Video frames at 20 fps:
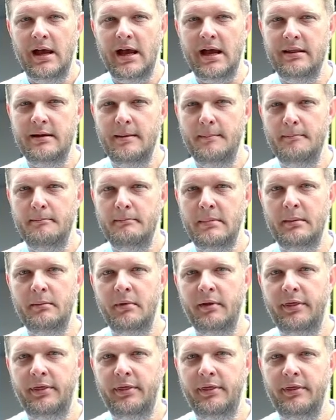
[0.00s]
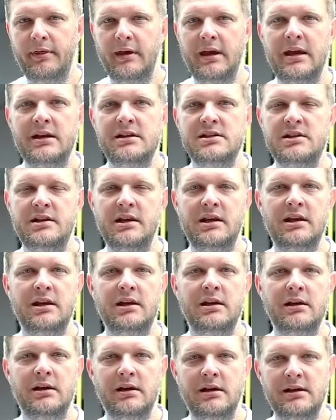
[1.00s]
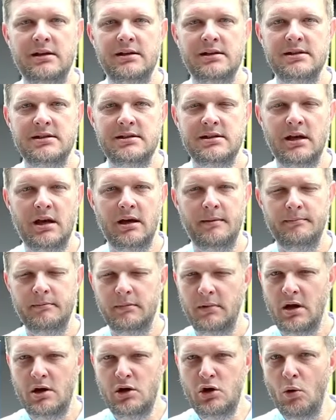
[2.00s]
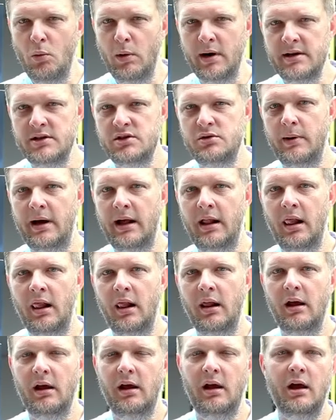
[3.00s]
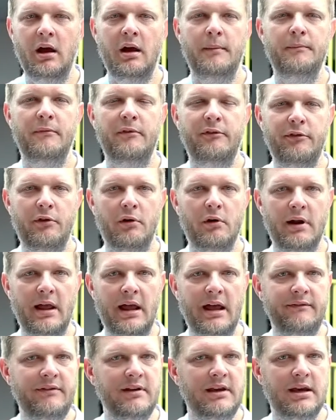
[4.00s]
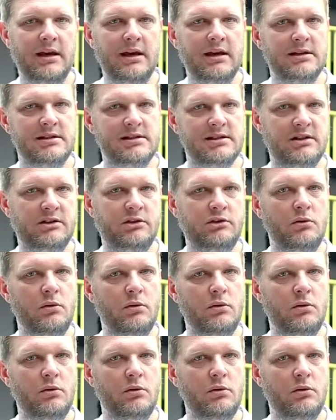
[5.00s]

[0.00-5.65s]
And the Mammoth HD is a new one as well for heavy gates,